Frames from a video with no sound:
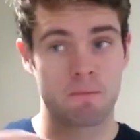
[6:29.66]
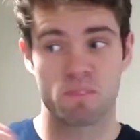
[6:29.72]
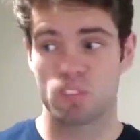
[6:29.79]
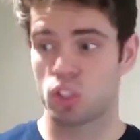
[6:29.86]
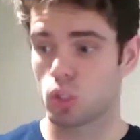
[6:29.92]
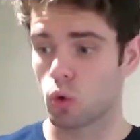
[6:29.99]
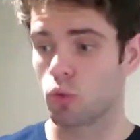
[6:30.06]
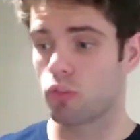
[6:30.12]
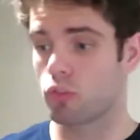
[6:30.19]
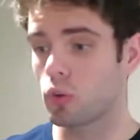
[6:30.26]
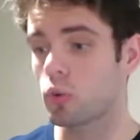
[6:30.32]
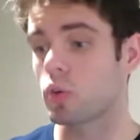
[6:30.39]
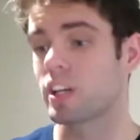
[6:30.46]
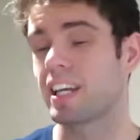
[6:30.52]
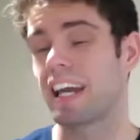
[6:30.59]

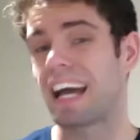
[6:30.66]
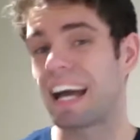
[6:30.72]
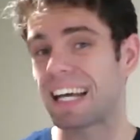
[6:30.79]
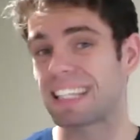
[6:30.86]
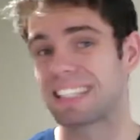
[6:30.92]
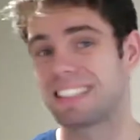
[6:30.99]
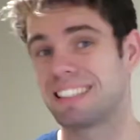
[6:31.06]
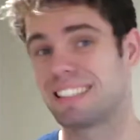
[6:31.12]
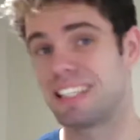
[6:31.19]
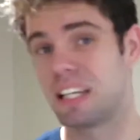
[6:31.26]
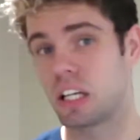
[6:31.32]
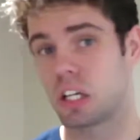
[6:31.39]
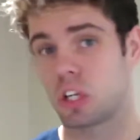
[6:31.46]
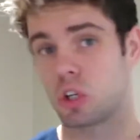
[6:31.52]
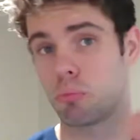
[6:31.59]
sulfuric acid
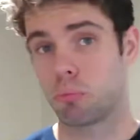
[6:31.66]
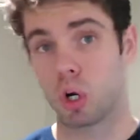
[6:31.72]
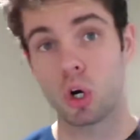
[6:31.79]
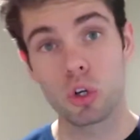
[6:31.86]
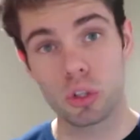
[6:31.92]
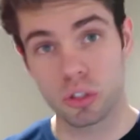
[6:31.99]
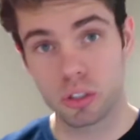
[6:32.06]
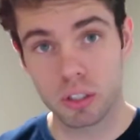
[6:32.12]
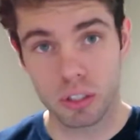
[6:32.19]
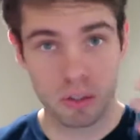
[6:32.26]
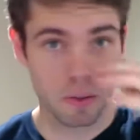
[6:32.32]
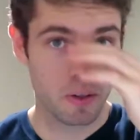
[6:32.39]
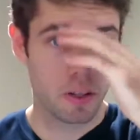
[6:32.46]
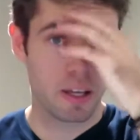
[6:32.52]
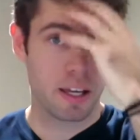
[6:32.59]
components
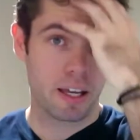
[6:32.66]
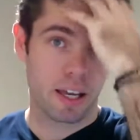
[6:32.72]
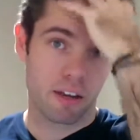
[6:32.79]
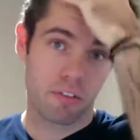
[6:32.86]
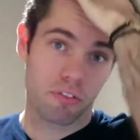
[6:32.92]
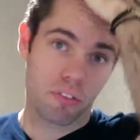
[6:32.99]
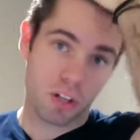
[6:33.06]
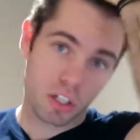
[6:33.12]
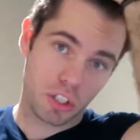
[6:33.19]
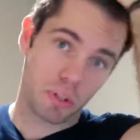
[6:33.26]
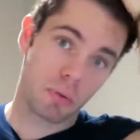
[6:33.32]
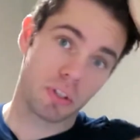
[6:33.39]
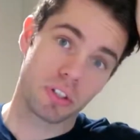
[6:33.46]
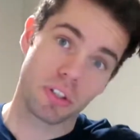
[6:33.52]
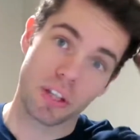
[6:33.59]
and flush
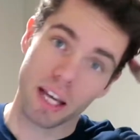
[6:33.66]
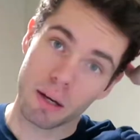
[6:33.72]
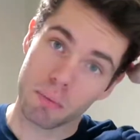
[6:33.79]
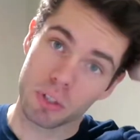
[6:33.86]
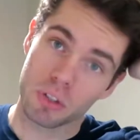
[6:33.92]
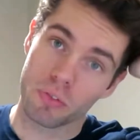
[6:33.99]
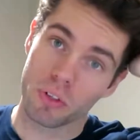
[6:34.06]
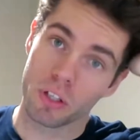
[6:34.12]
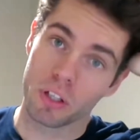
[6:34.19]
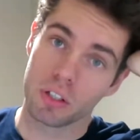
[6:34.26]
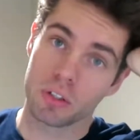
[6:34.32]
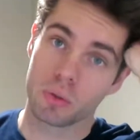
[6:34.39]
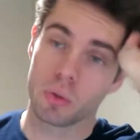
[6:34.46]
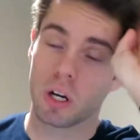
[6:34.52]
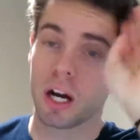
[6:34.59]
them into the atmosphere
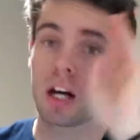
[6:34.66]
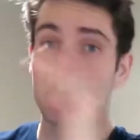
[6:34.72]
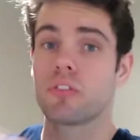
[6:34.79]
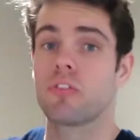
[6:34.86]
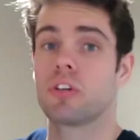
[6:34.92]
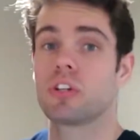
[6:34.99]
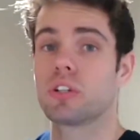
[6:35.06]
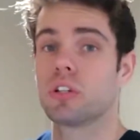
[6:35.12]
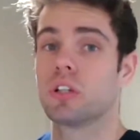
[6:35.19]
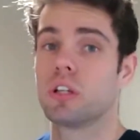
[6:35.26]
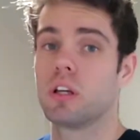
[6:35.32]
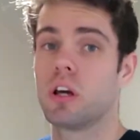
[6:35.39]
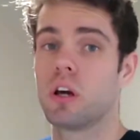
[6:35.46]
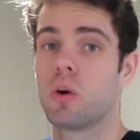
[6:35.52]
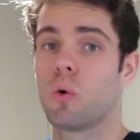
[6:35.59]
to
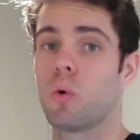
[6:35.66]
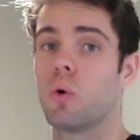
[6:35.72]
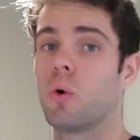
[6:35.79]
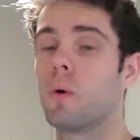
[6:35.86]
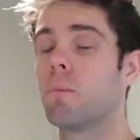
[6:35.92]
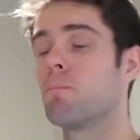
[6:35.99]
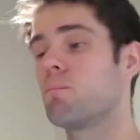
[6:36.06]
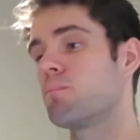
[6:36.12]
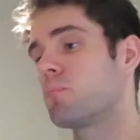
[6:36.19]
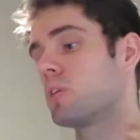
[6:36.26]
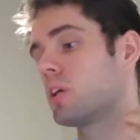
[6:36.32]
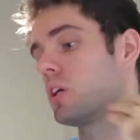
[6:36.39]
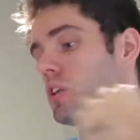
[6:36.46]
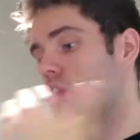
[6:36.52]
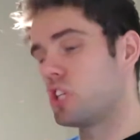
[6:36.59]
artificially or
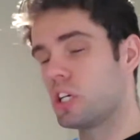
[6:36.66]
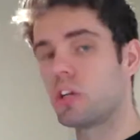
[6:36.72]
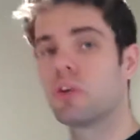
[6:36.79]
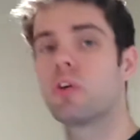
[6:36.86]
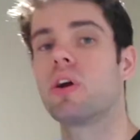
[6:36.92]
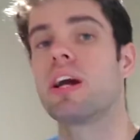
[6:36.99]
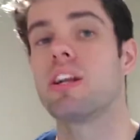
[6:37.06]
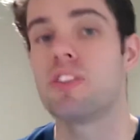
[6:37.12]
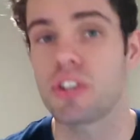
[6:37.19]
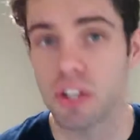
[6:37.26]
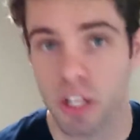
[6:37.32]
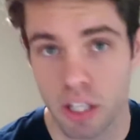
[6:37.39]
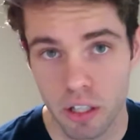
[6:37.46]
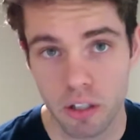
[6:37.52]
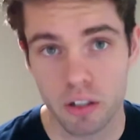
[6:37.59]

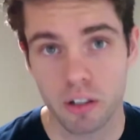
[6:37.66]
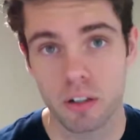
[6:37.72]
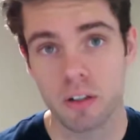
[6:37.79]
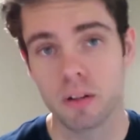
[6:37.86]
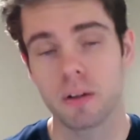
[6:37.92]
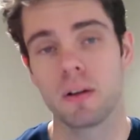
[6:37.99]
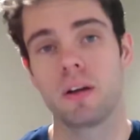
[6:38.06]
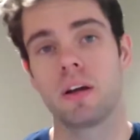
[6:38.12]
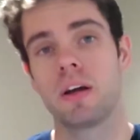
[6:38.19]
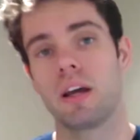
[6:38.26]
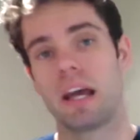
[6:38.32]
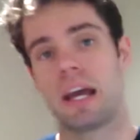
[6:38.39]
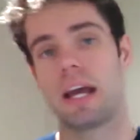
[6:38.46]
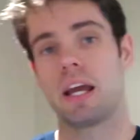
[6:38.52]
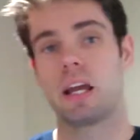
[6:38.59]
geoengineer
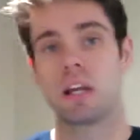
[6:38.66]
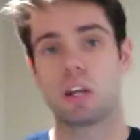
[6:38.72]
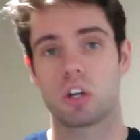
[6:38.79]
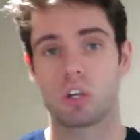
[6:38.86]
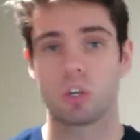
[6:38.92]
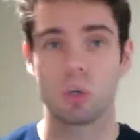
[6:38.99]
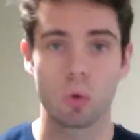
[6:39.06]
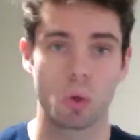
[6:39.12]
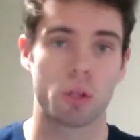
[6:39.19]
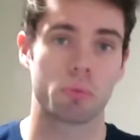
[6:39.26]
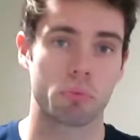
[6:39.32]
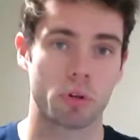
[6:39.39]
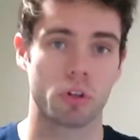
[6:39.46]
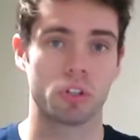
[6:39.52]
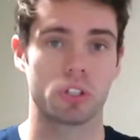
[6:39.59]
a cooling
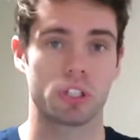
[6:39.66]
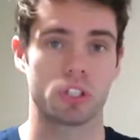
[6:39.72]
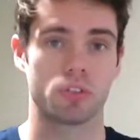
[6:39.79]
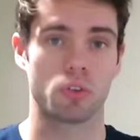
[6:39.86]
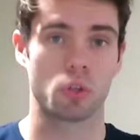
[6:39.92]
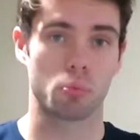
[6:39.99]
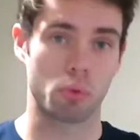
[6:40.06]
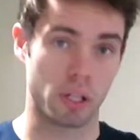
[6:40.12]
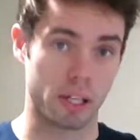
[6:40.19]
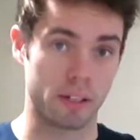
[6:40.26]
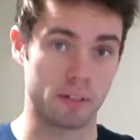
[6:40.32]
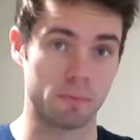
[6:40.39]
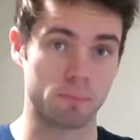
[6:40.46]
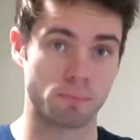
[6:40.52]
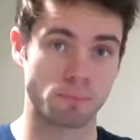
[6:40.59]
process for the planet.